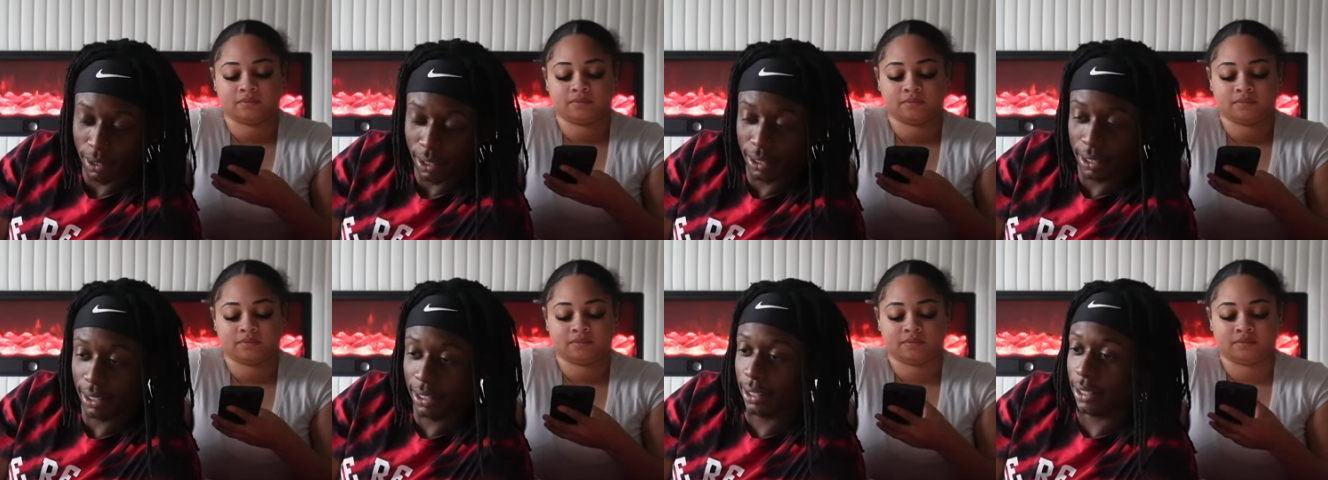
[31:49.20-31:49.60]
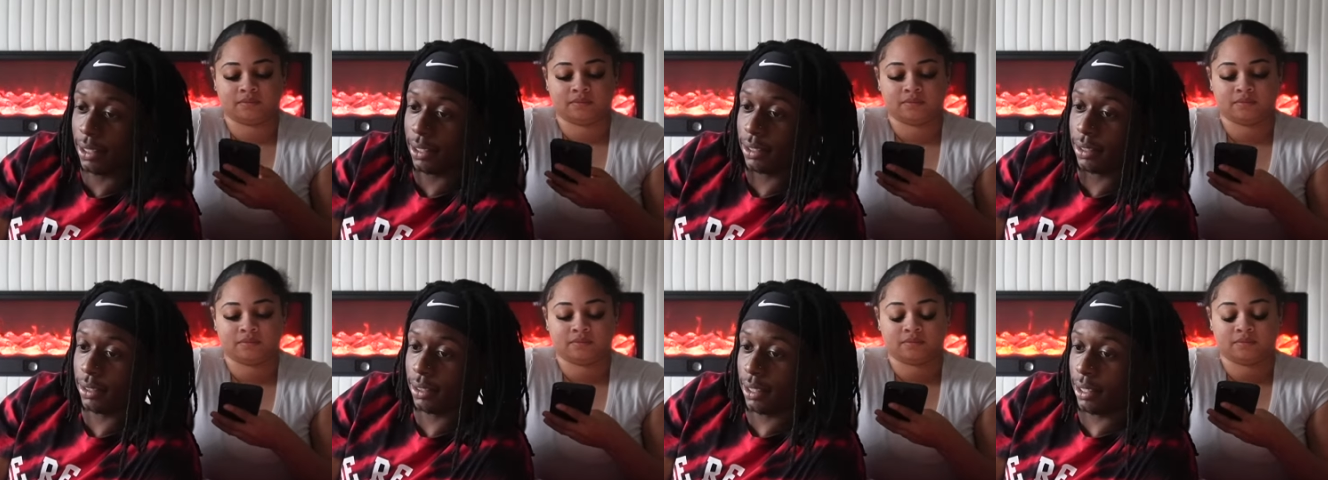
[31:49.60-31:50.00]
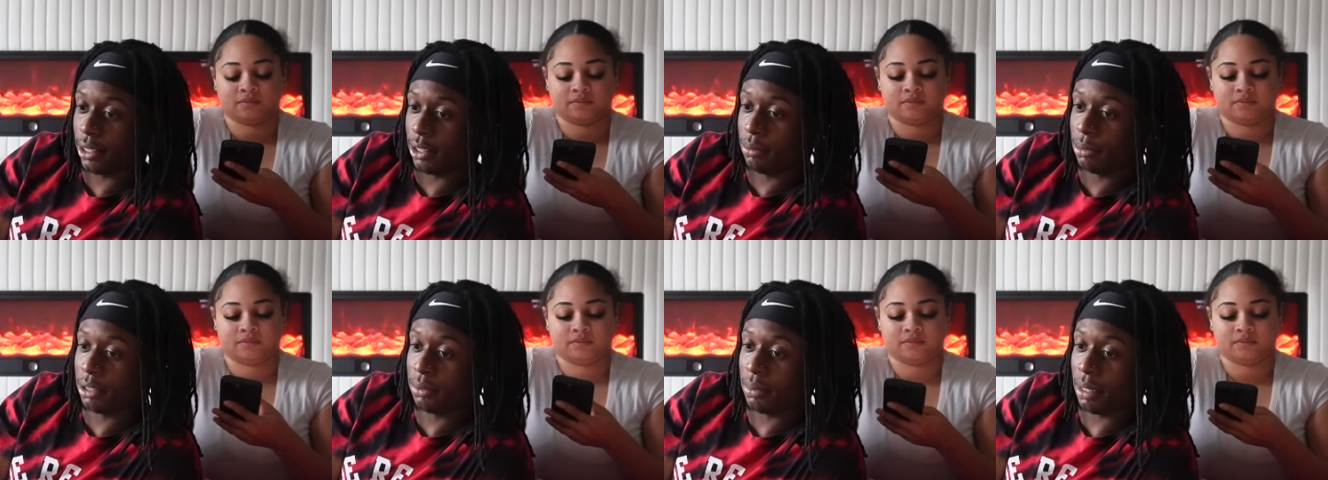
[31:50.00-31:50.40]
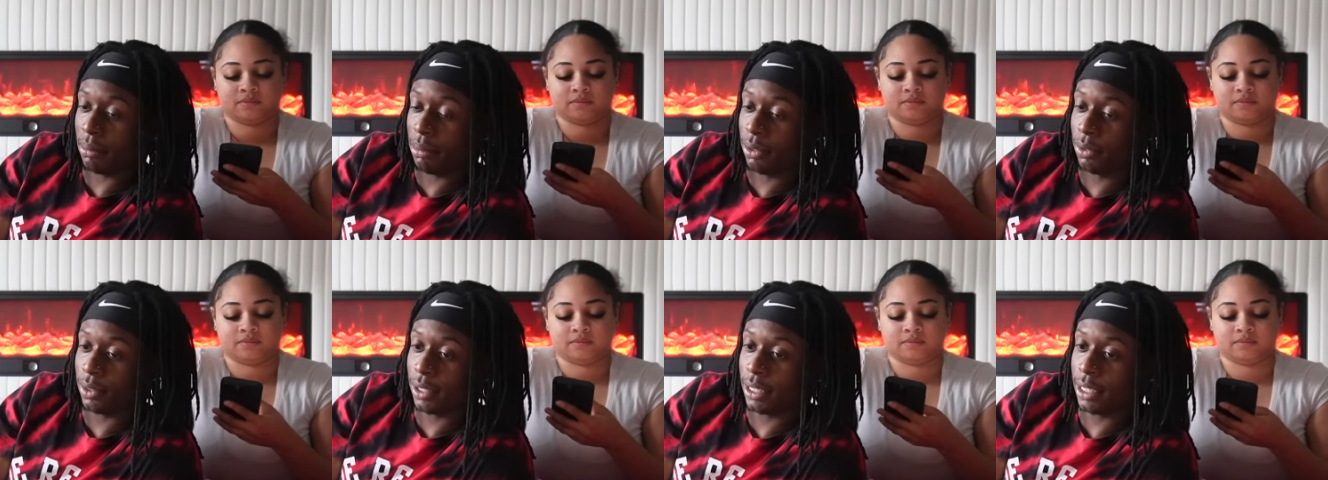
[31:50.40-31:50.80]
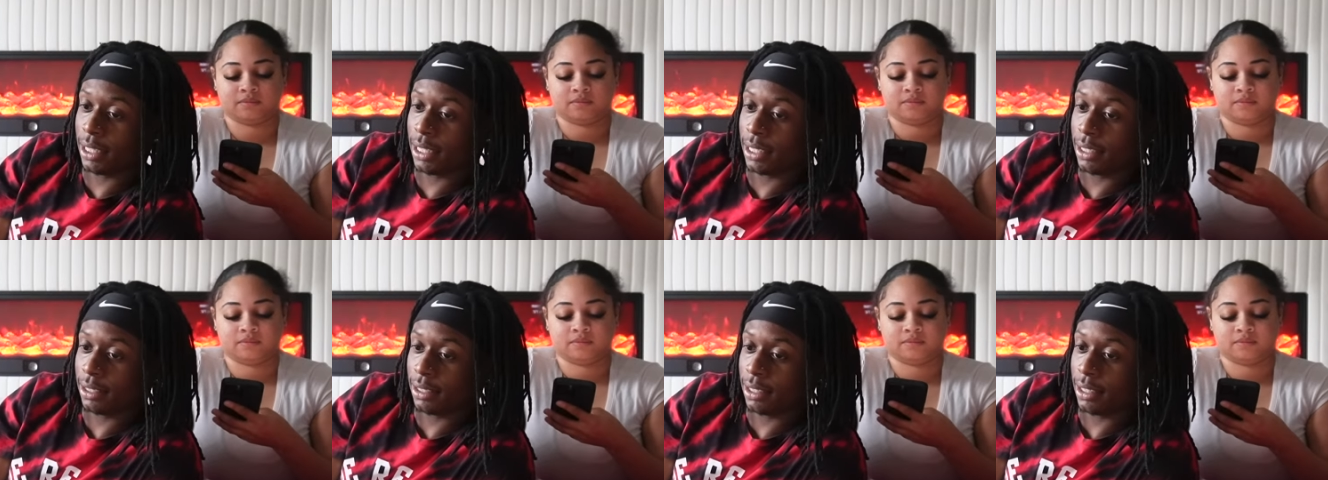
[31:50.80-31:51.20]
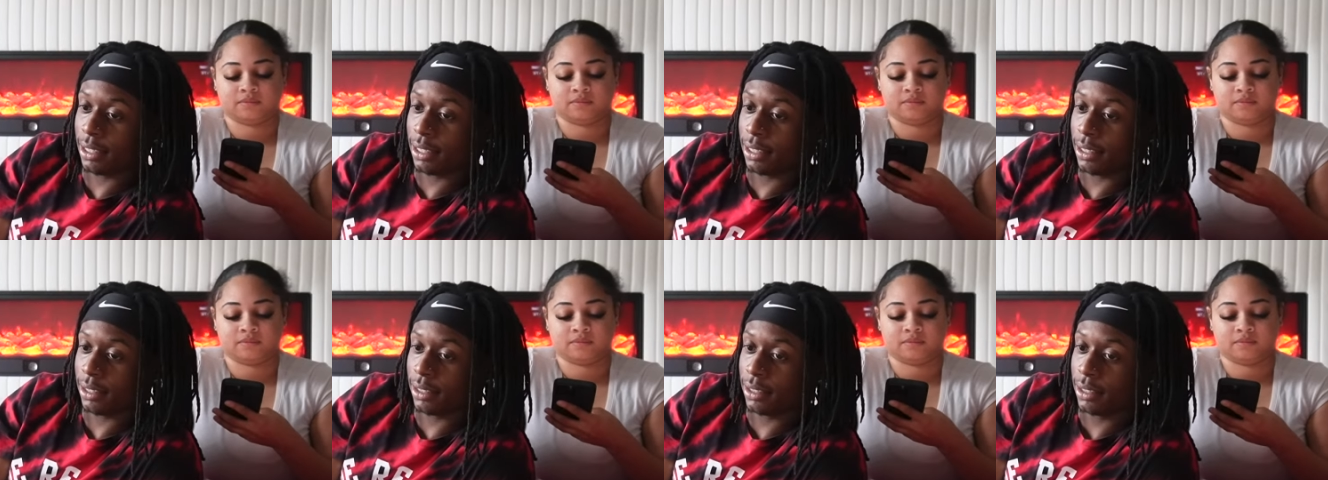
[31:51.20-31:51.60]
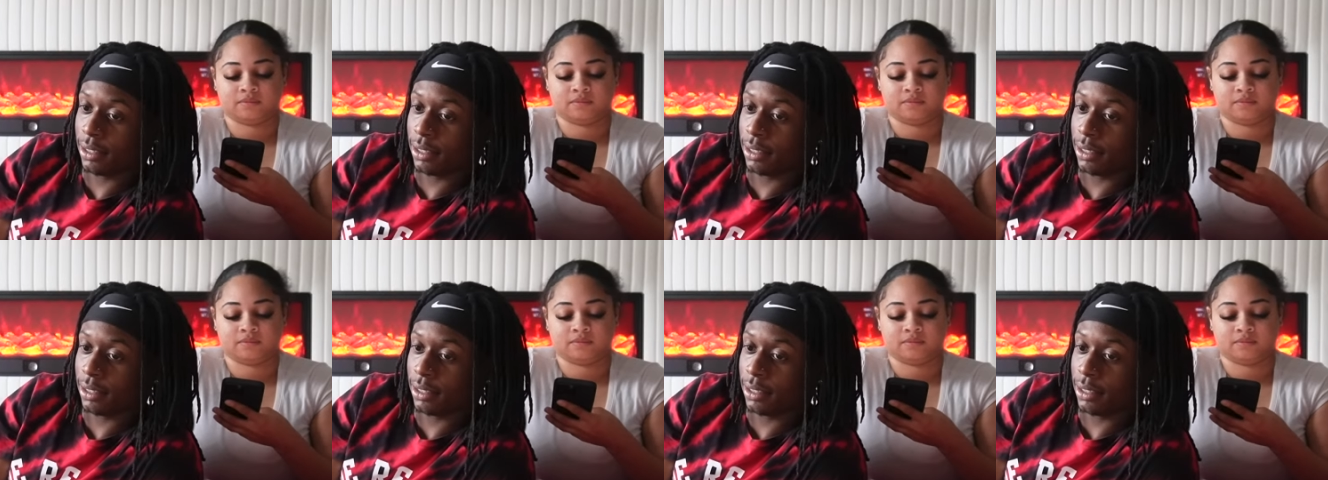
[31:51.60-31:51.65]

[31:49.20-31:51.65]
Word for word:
Speaker 1: Yeah, like you just made me realize like